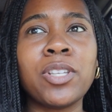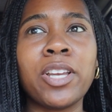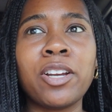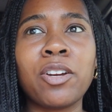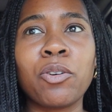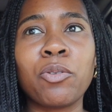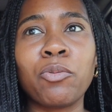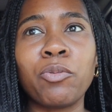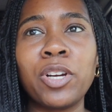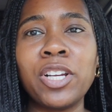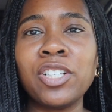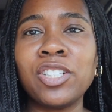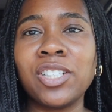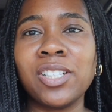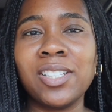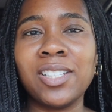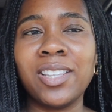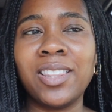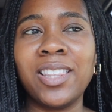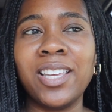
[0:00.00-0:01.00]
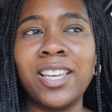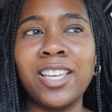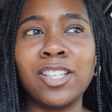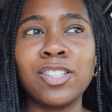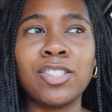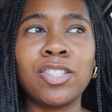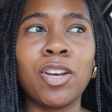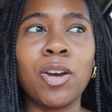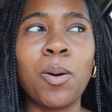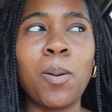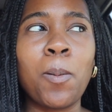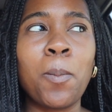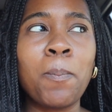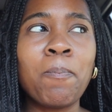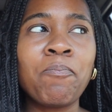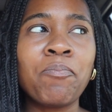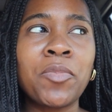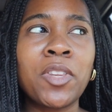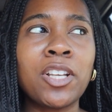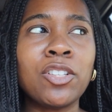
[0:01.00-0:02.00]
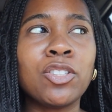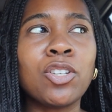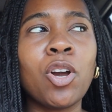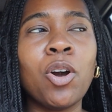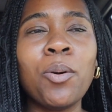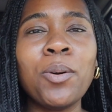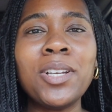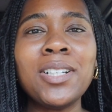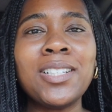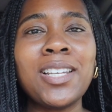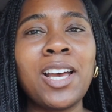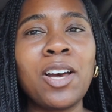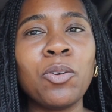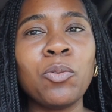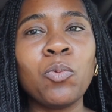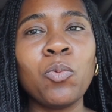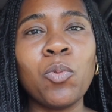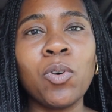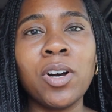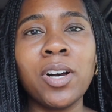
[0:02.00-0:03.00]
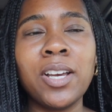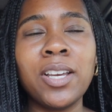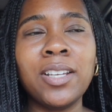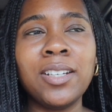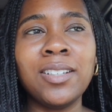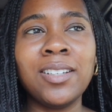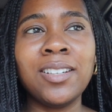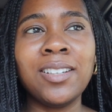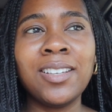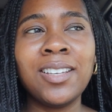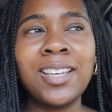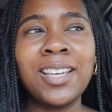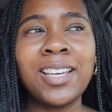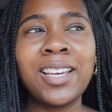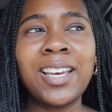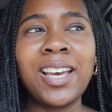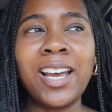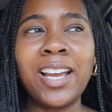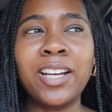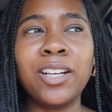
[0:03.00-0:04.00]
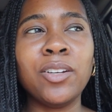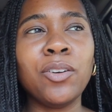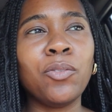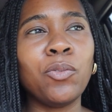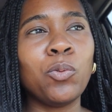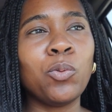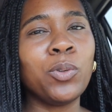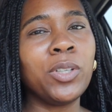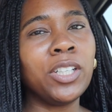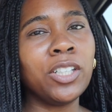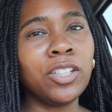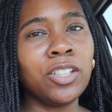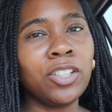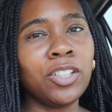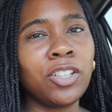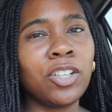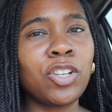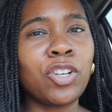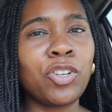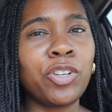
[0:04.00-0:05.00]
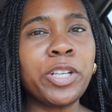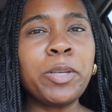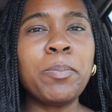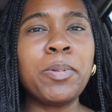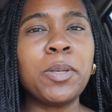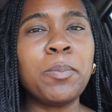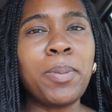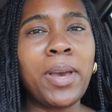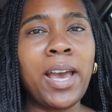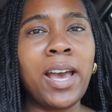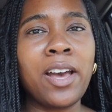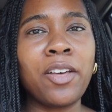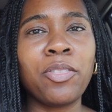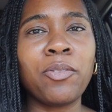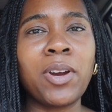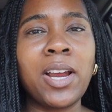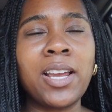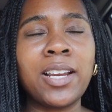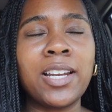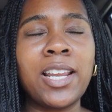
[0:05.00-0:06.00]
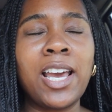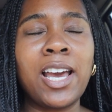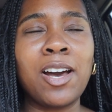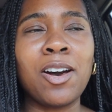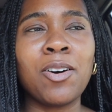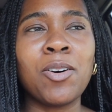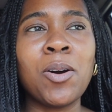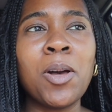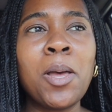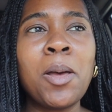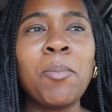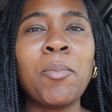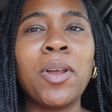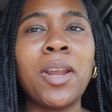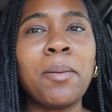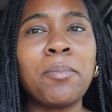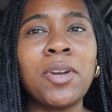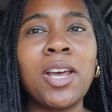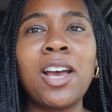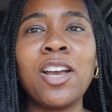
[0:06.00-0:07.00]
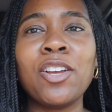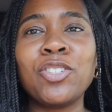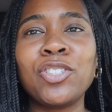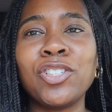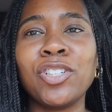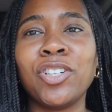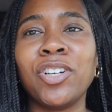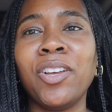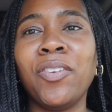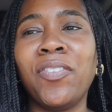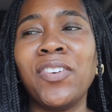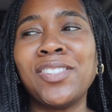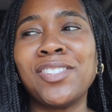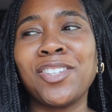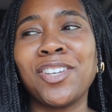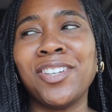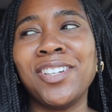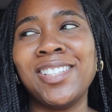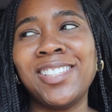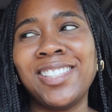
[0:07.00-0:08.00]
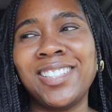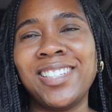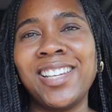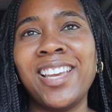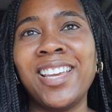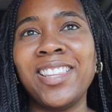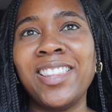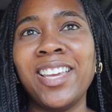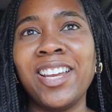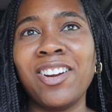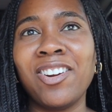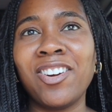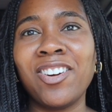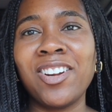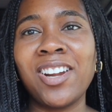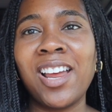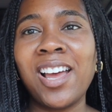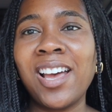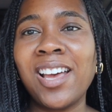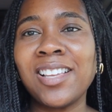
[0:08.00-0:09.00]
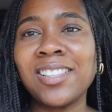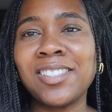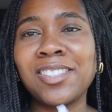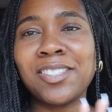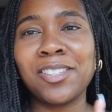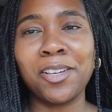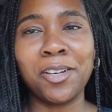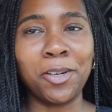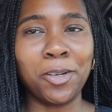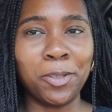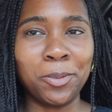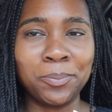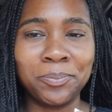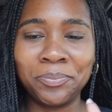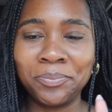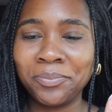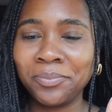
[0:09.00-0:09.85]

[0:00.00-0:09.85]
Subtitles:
like a wrench into things. So it's going down one kind of weird, creepy path right now, but I'm not sure if it's gonna stay there or not, so